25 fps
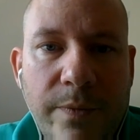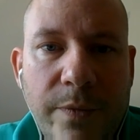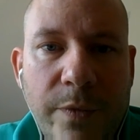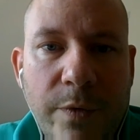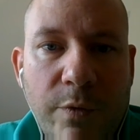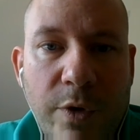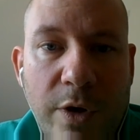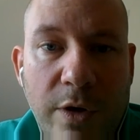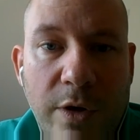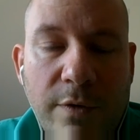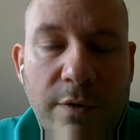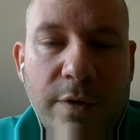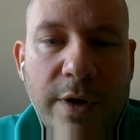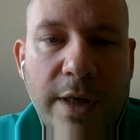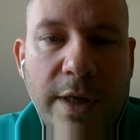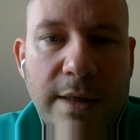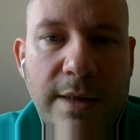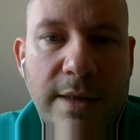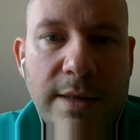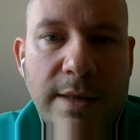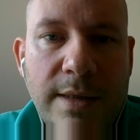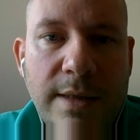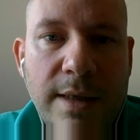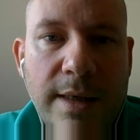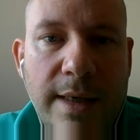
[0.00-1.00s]
when your flight
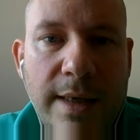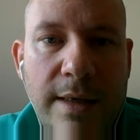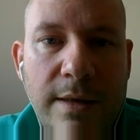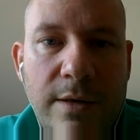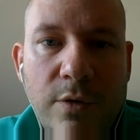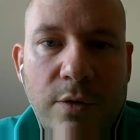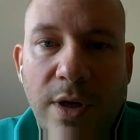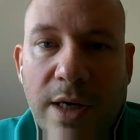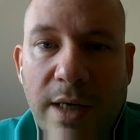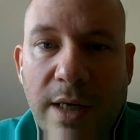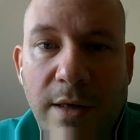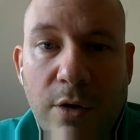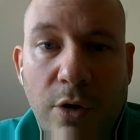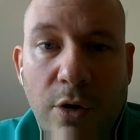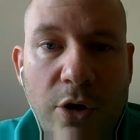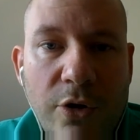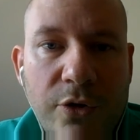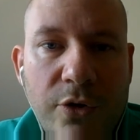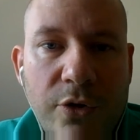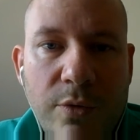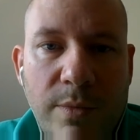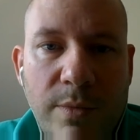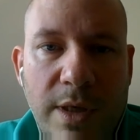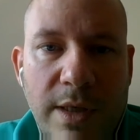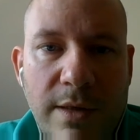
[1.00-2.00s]
is delayed, you get an
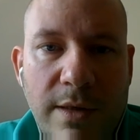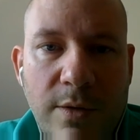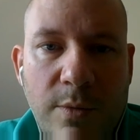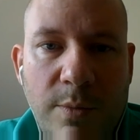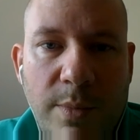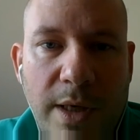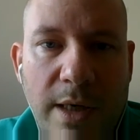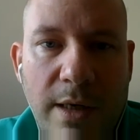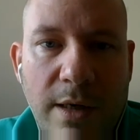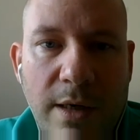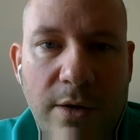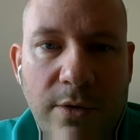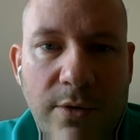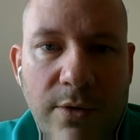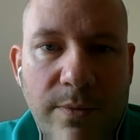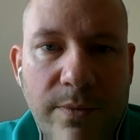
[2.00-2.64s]
automated payout.